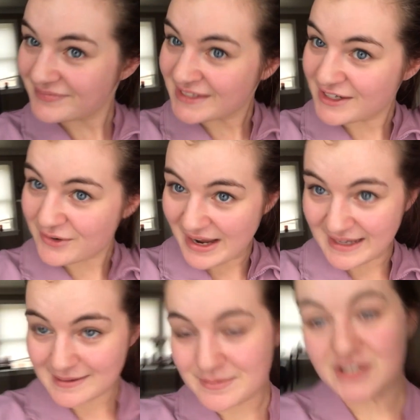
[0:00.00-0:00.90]
You know, I
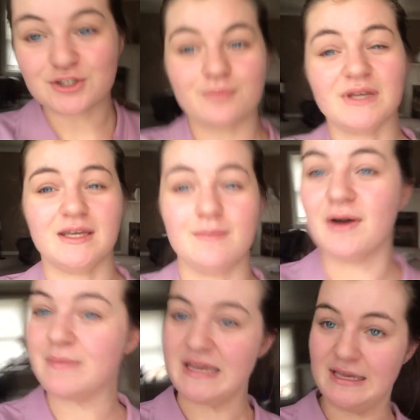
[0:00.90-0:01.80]
can't be too picky
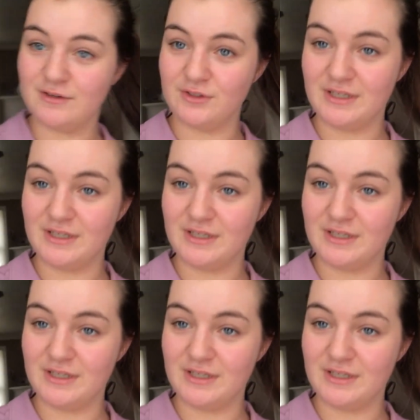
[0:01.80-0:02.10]
about my angle